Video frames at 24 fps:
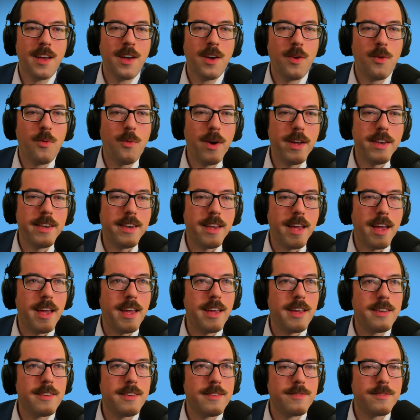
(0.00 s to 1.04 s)
One day,
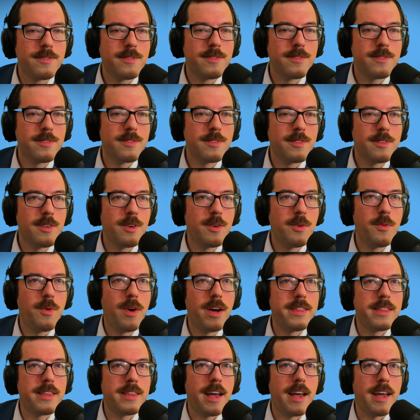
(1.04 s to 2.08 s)

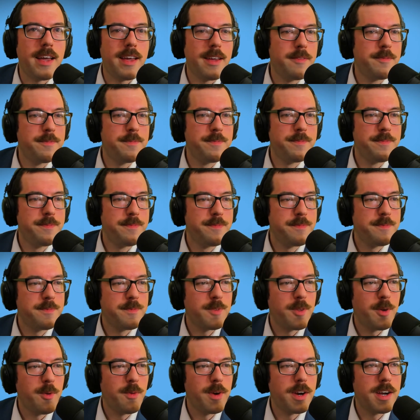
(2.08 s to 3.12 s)
one day,
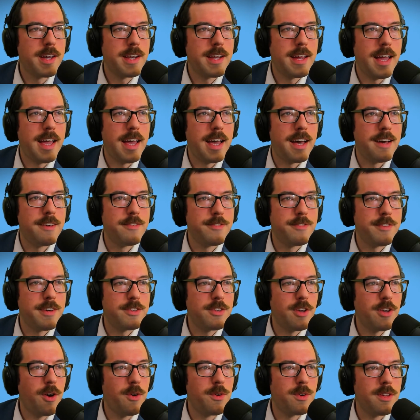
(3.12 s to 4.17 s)
I'm gonna have a
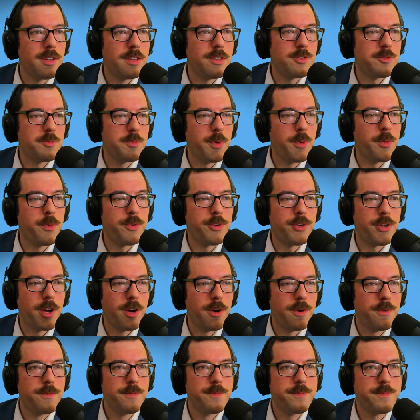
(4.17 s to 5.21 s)
totally smooth
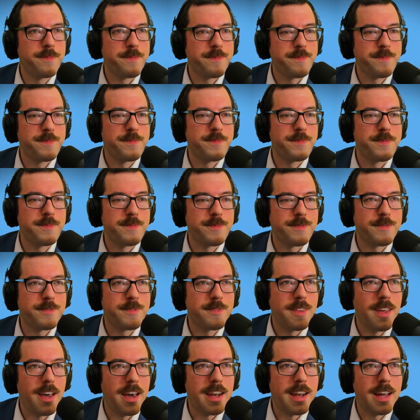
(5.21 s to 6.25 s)
show,
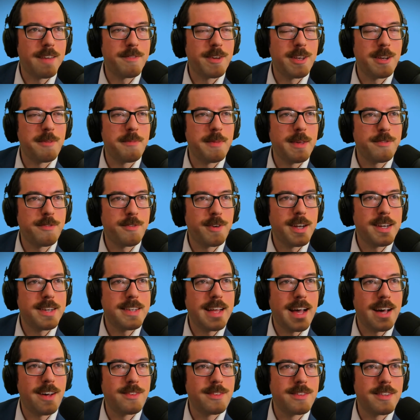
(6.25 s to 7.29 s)
and I'm gonna be freaked
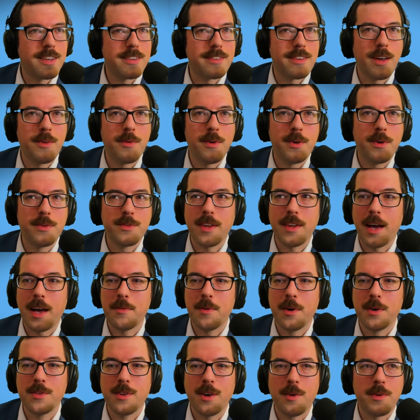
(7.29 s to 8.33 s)
out because I won't
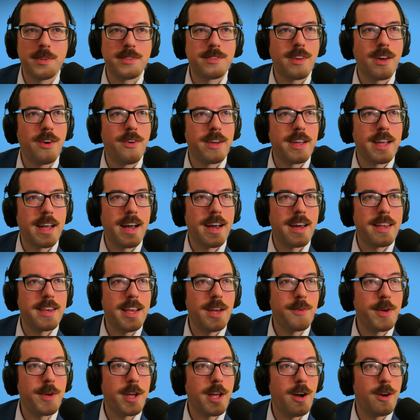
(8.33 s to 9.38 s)
know what's going on. Here
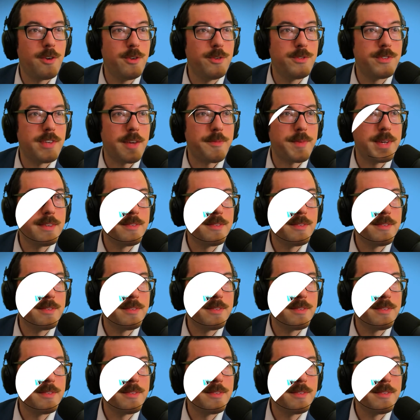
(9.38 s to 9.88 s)
we go, new segment.